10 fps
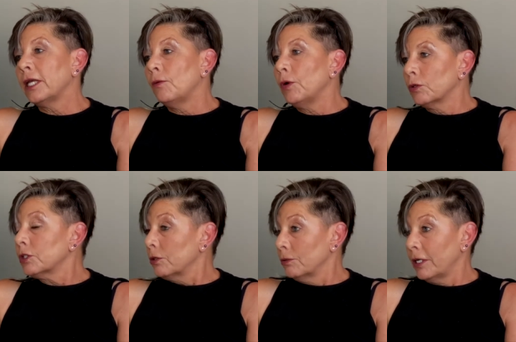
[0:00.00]
then we
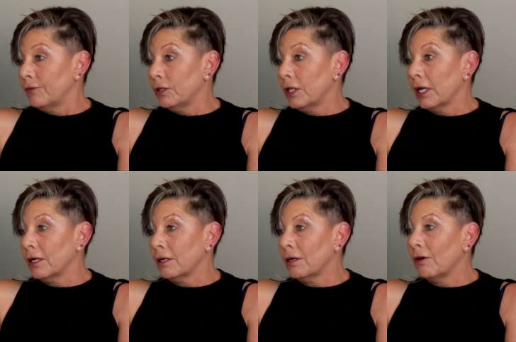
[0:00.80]
also have to
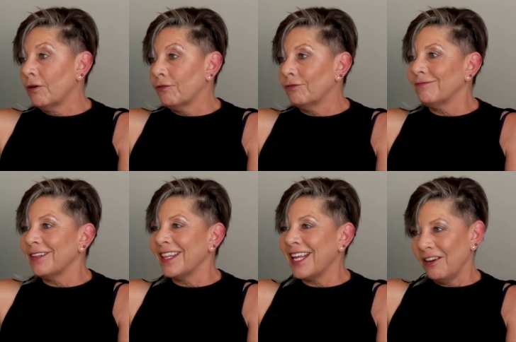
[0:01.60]
think of
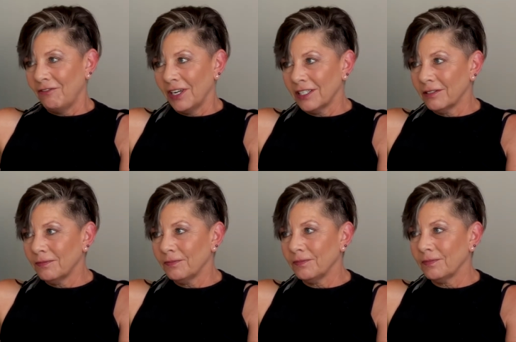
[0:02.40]
that effect.